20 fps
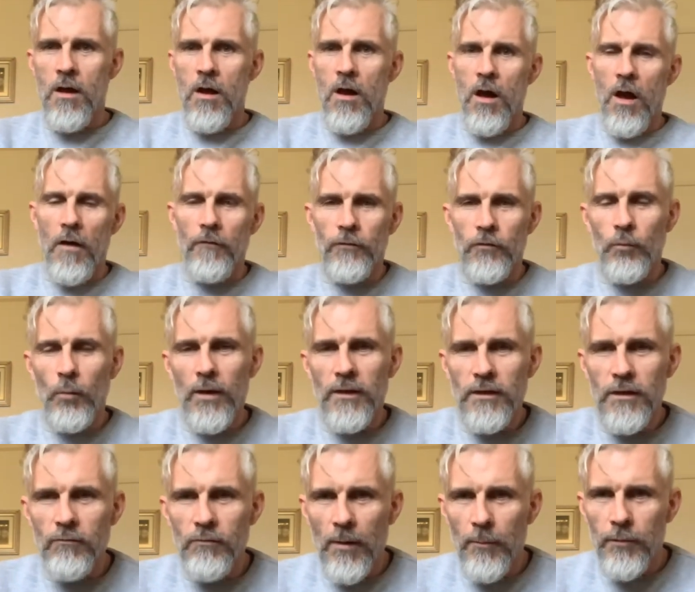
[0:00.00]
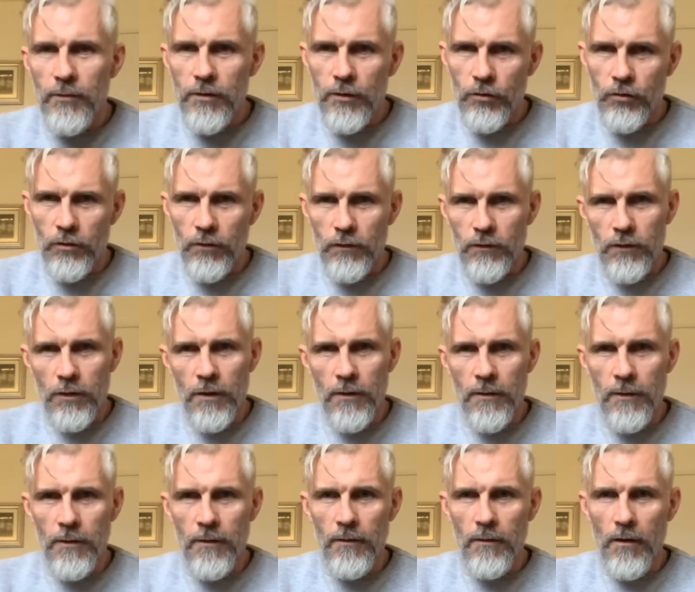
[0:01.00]
of 20 repetitions
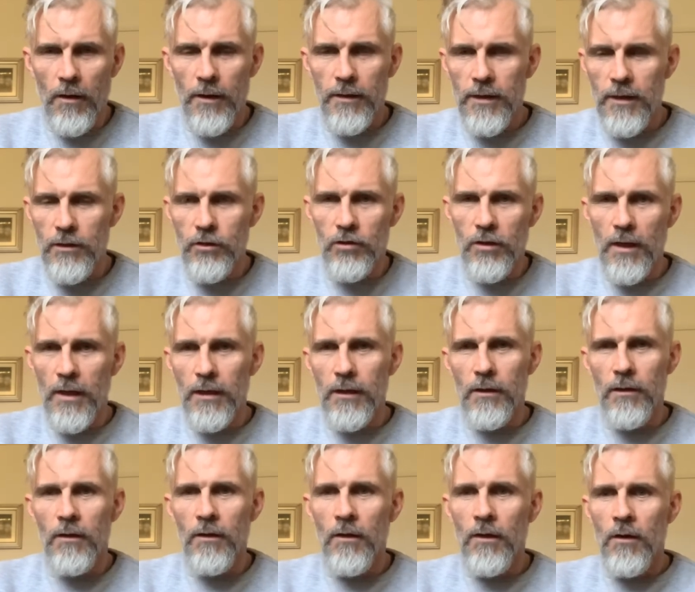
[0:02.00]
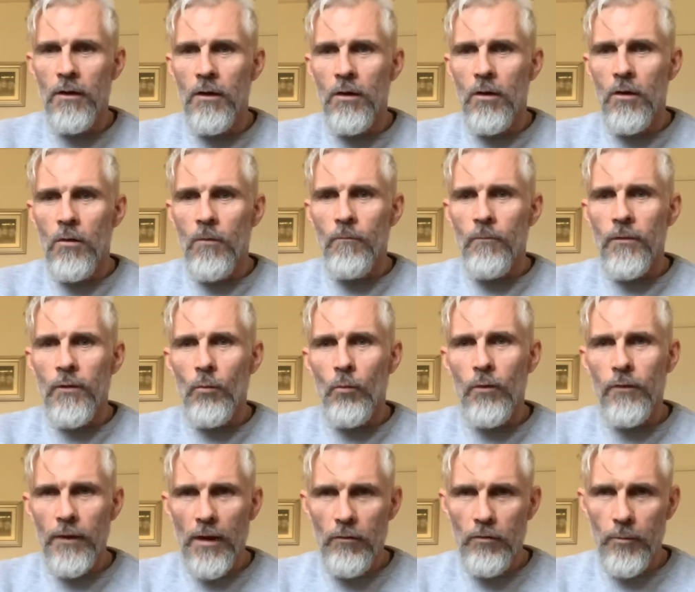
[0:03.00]
on each leg
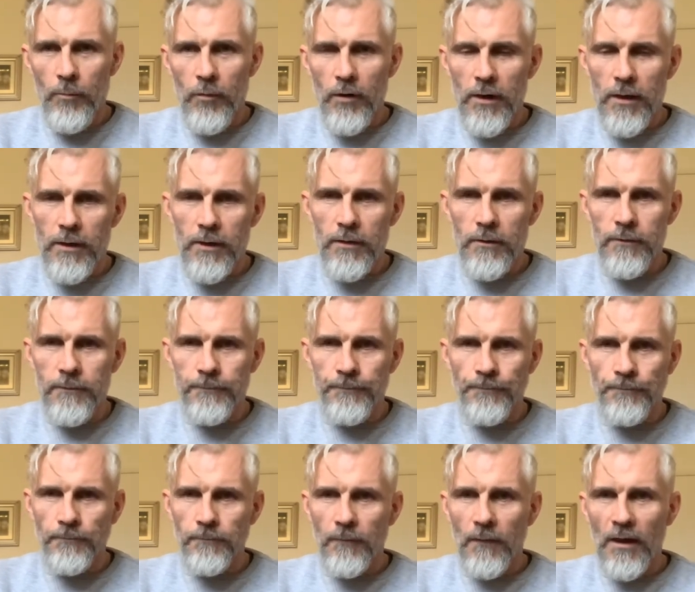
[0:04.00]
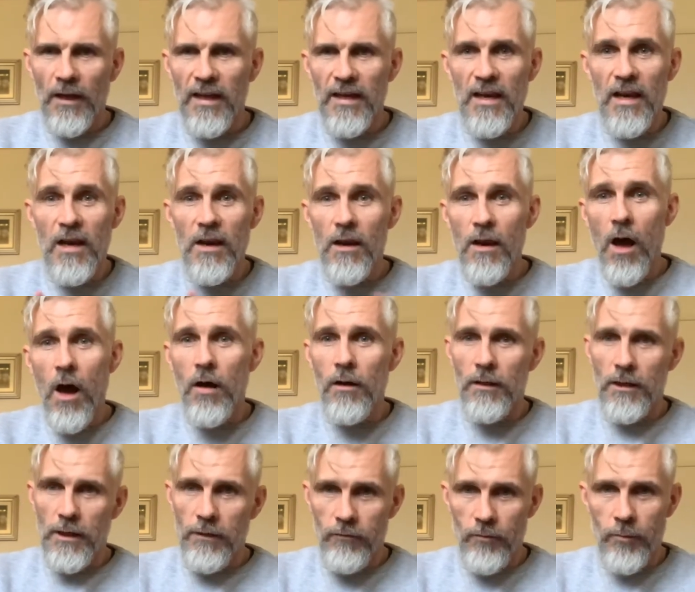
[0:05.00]
without a break in a long
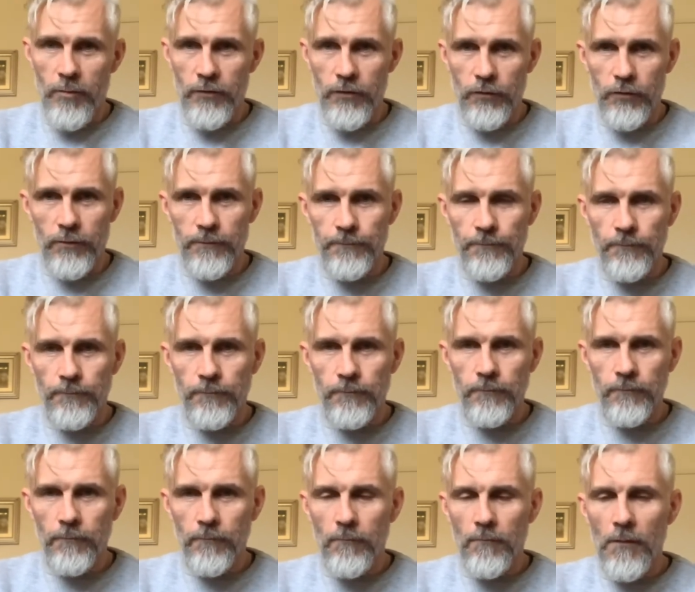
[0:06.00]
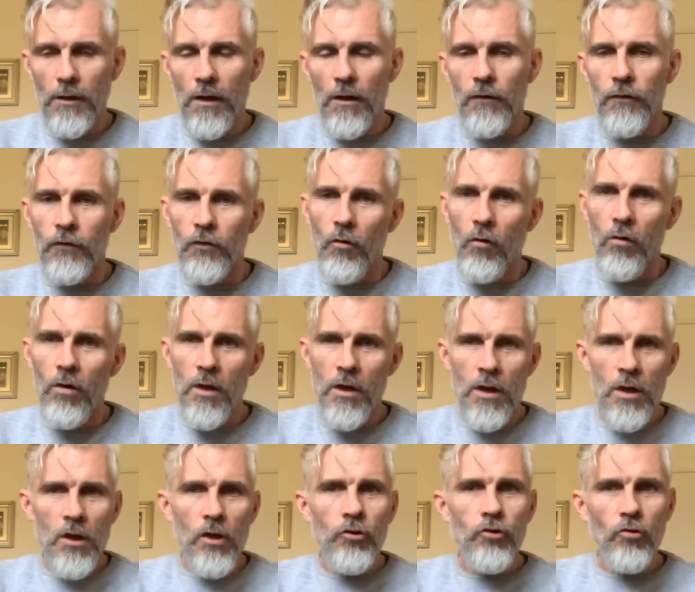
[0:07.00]
lever position. So
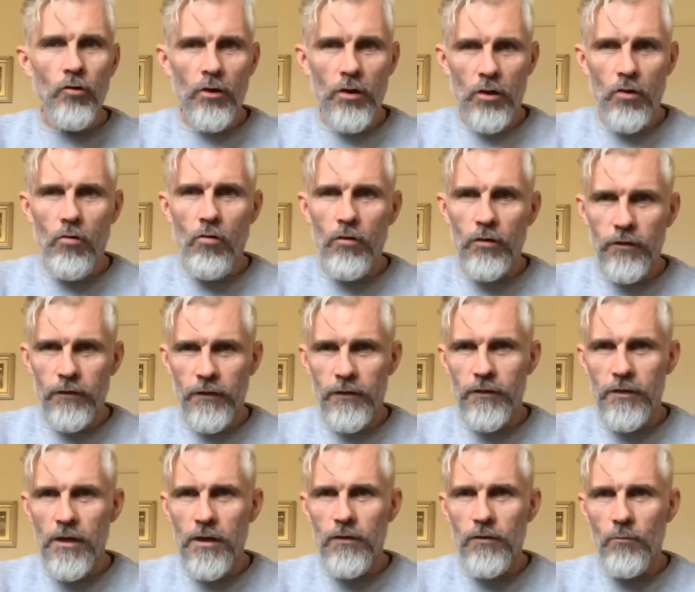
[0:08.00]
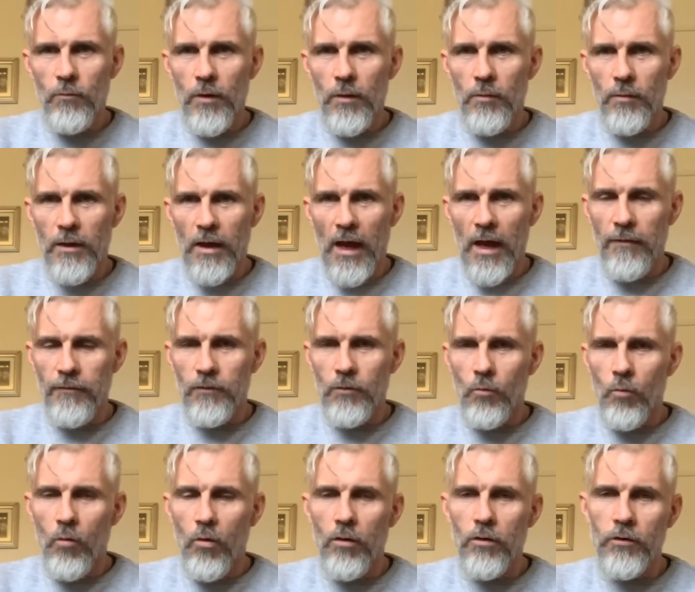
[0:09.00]
during the course of a season, we would have to
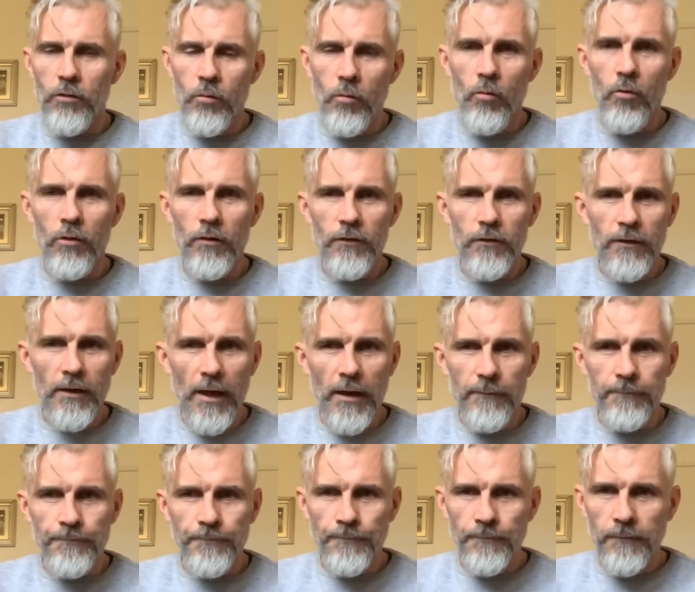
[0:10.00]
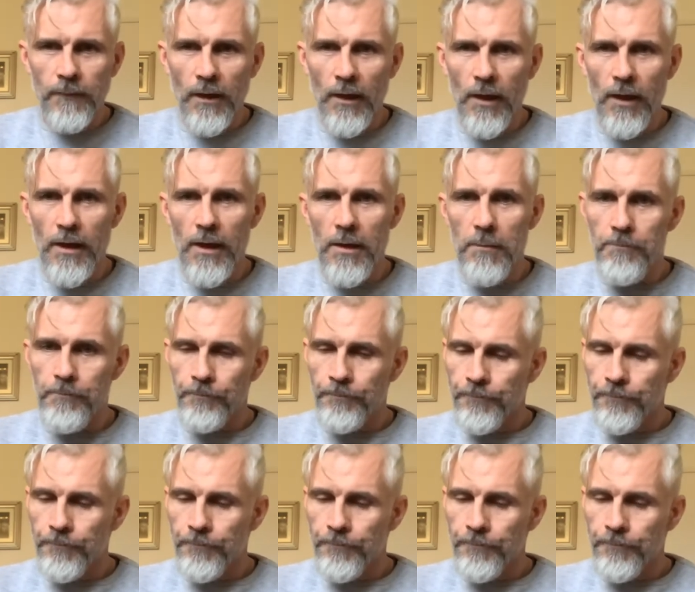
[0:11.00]
work towards that. And